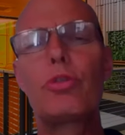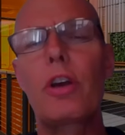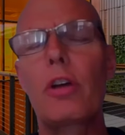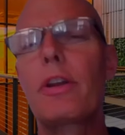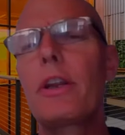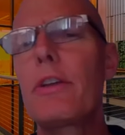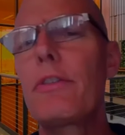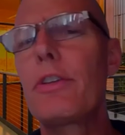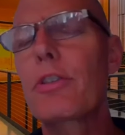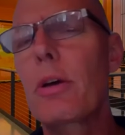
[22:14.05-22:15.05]
sell any of
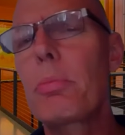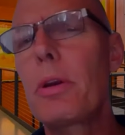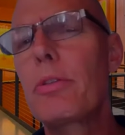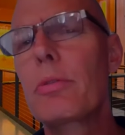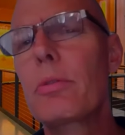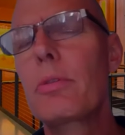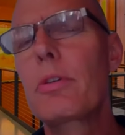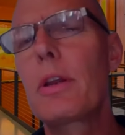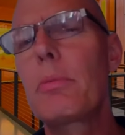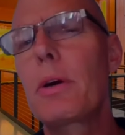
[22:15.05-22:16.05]
these companies
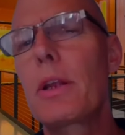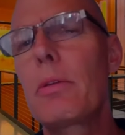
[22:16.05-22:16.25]
to anybody?